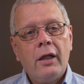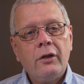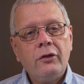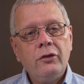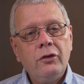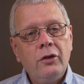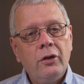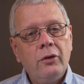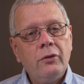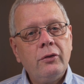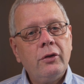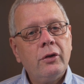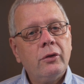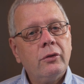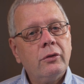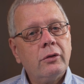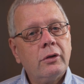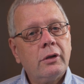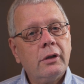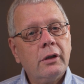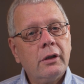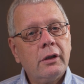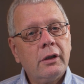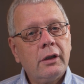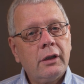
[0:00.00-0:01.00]
New
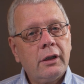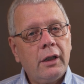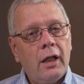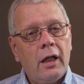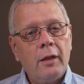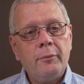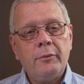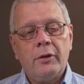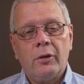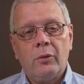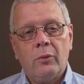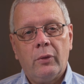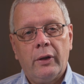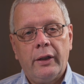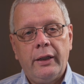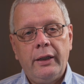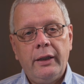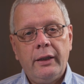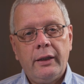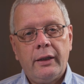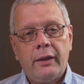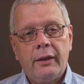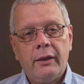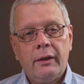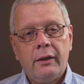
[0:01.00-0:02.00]
York Climate
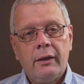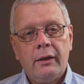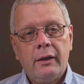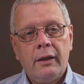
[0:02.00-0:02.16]
Week,